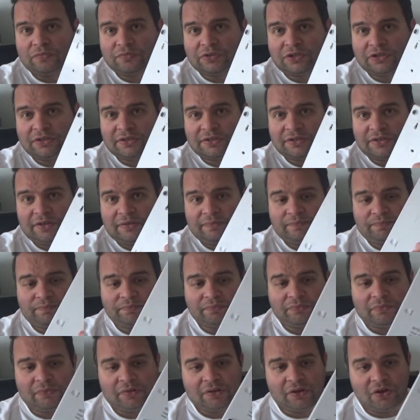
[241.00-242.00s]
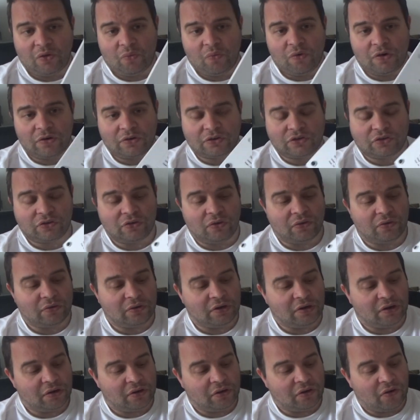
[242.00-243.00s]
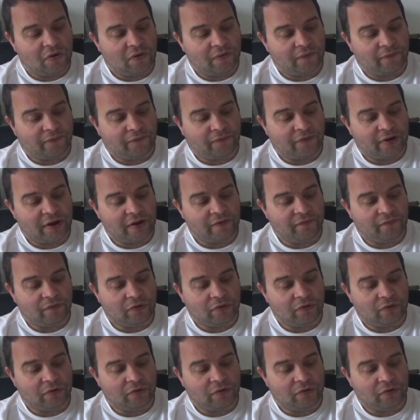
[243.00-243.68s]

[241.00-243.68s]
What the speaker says: system that works on 5